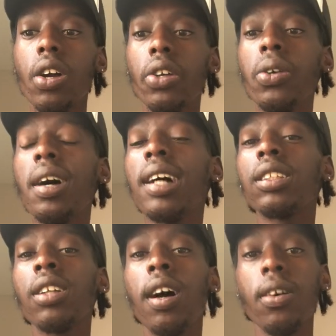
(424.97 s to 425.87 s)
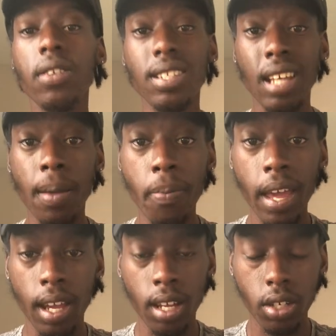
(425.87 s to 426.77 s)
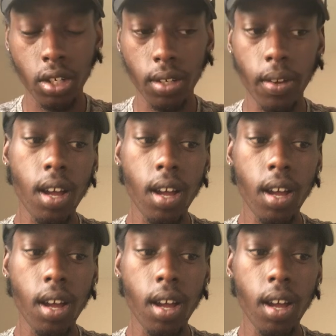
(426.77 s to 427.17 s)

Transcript: you guys are not on the same page.